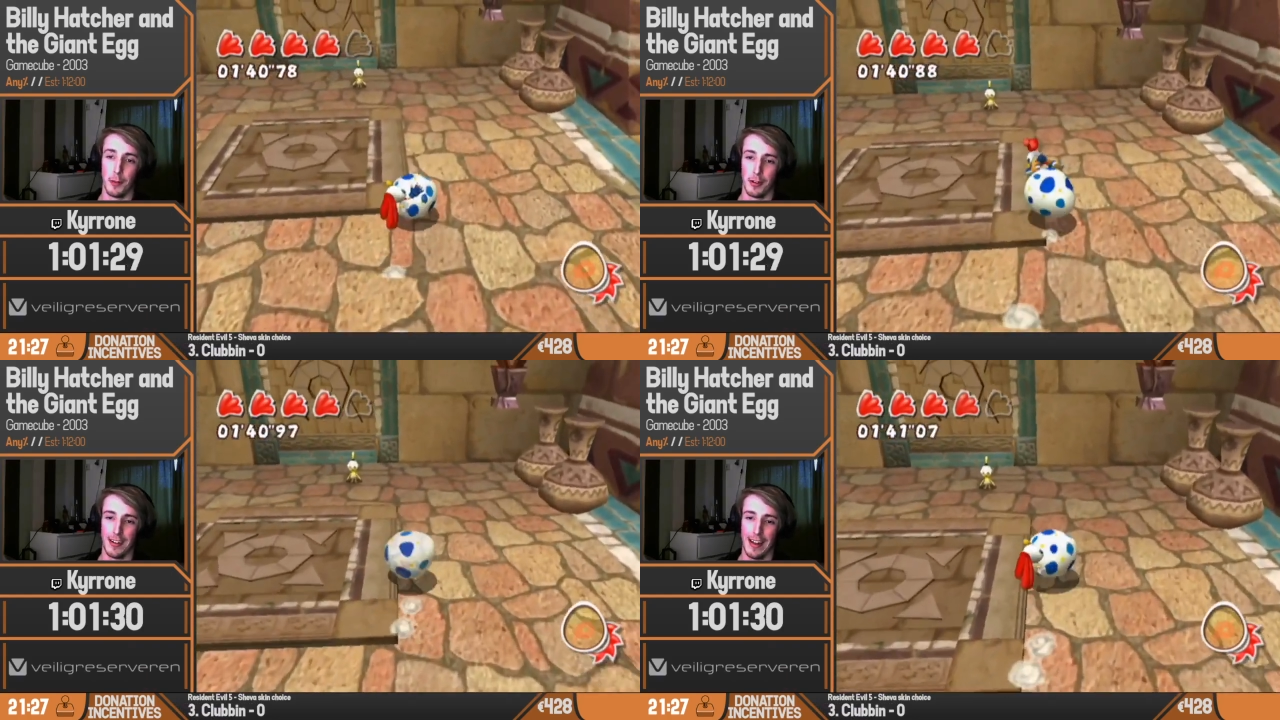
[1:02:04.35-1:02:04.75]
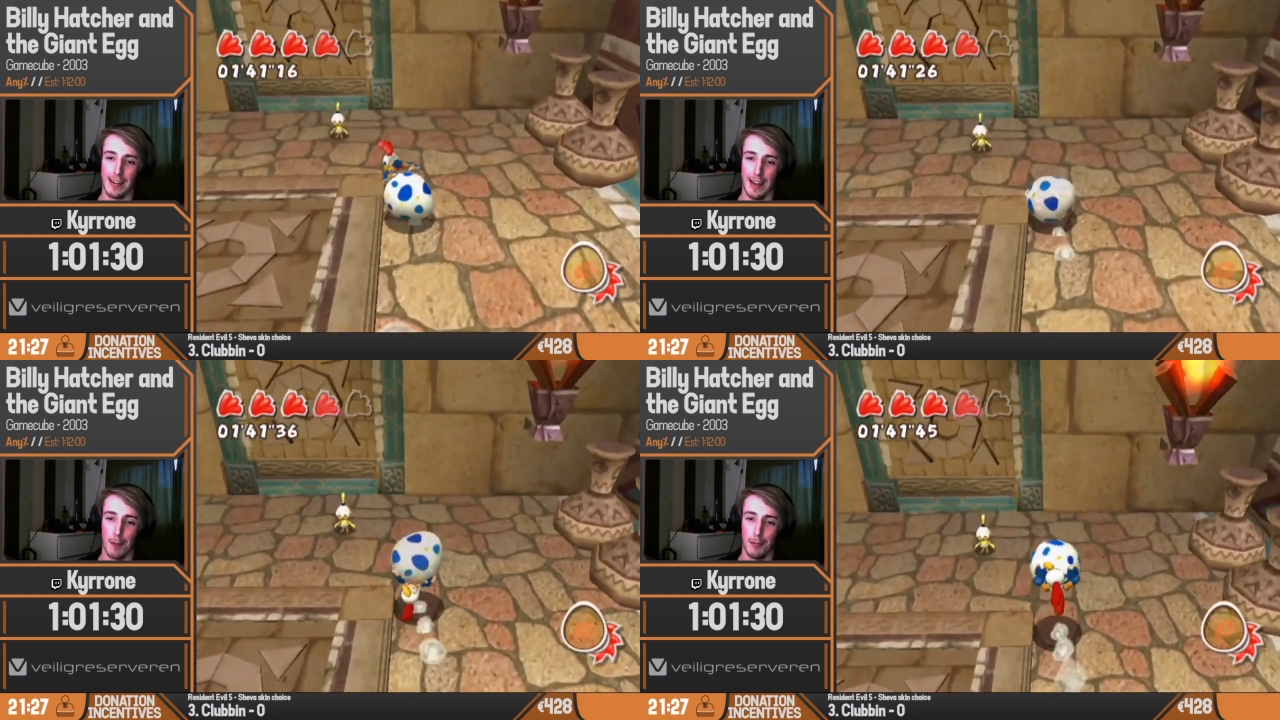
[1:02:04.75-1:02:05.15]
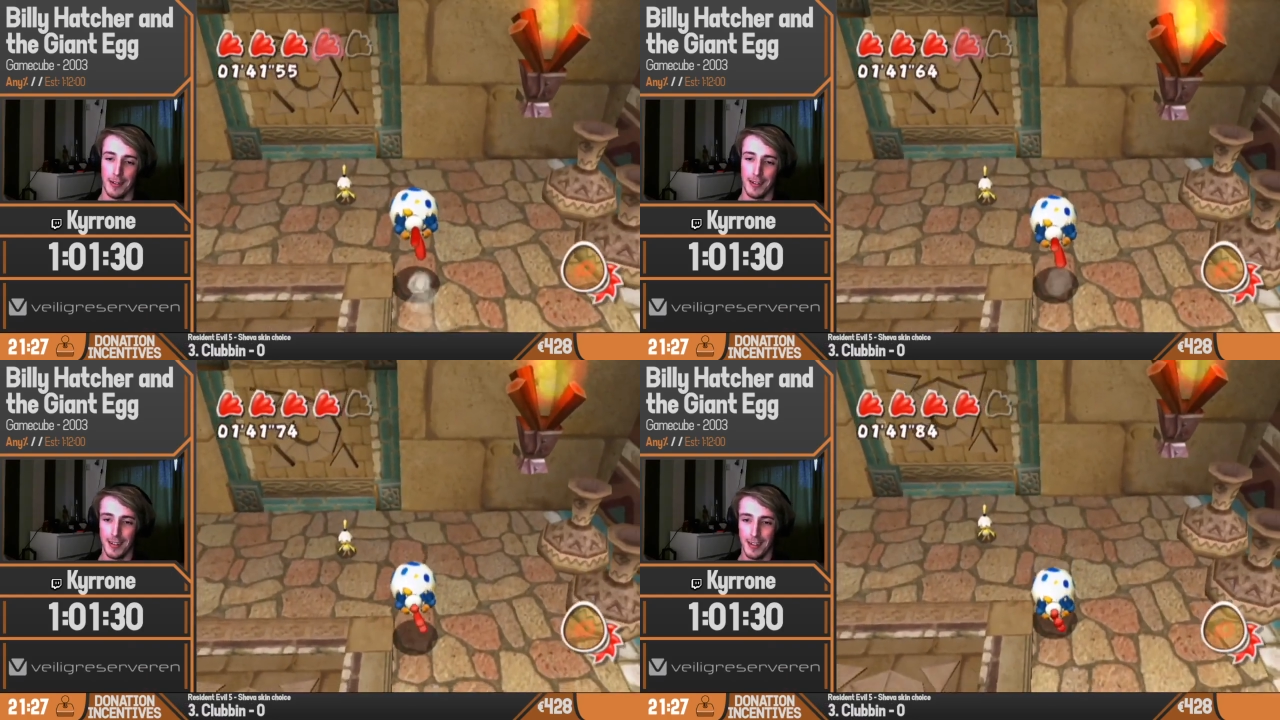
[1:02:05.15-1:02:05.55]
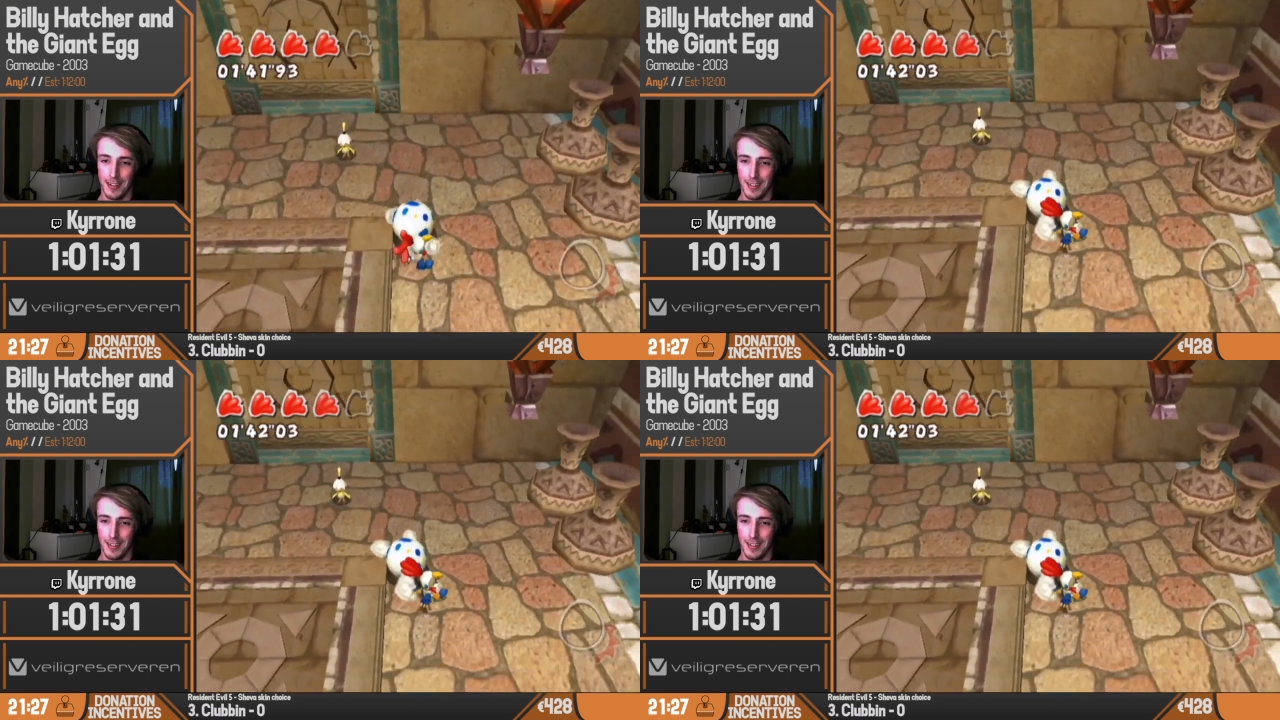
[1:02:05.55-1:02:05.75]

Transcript: We'll just let it happen.